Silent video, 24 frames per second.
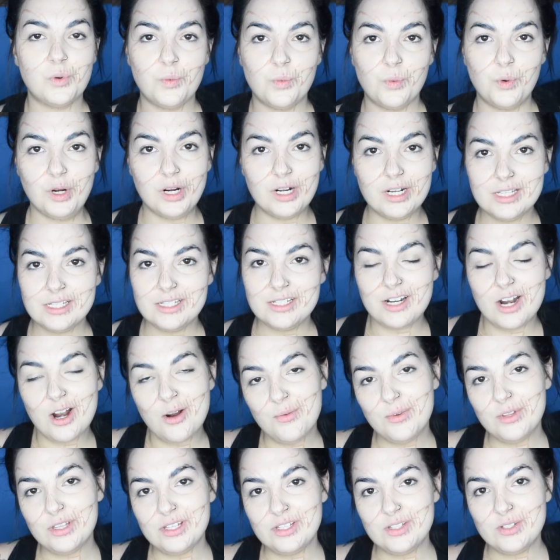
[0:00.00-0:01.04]
We're gonna
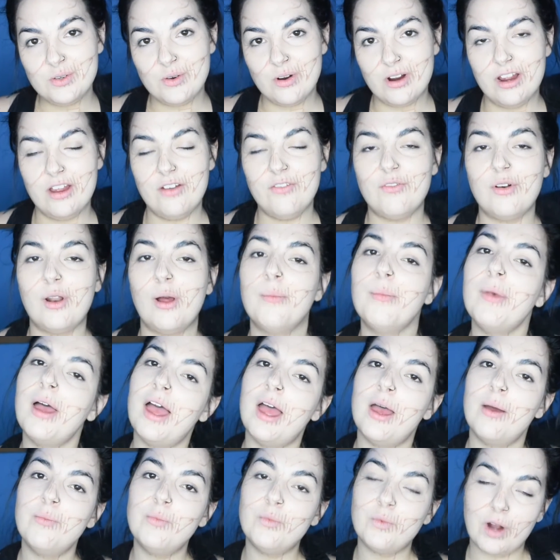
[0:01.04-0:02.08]
start with a story from
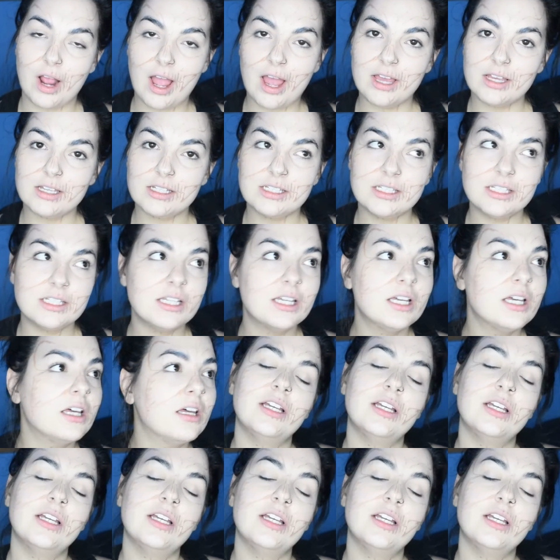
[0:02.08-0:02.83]
M. Rex.